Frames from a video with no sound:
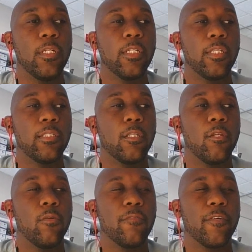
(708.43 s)
I think the
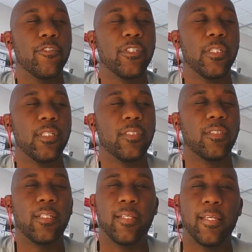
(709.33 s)
lower version is,
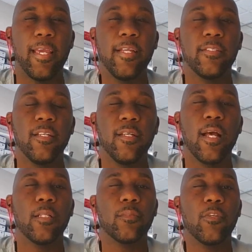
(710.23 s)
I think
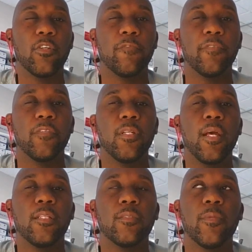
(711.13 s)
$18 a month or
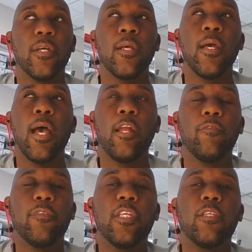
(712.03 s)
$15 a month. I
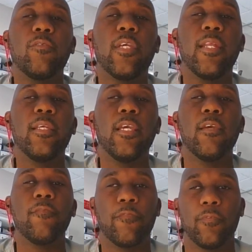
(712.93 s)
don't think you can
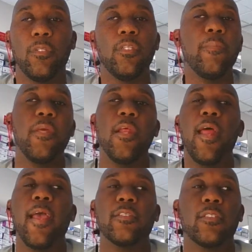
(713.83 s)
give limited
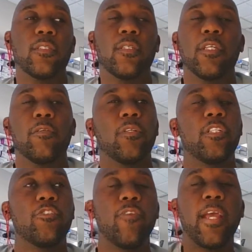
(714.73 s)
access. I think you
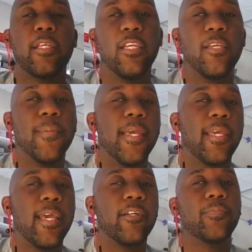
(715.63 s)
can track your eBay
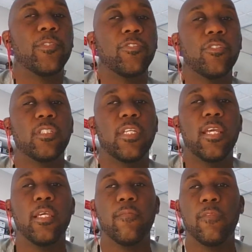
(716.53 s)
accounts, but you just
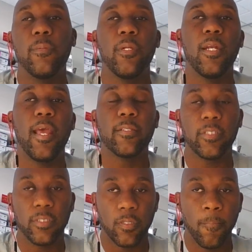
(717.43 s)
can't give limited
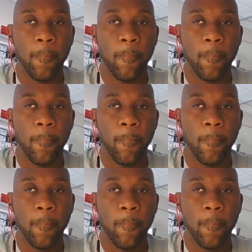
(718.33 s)
access.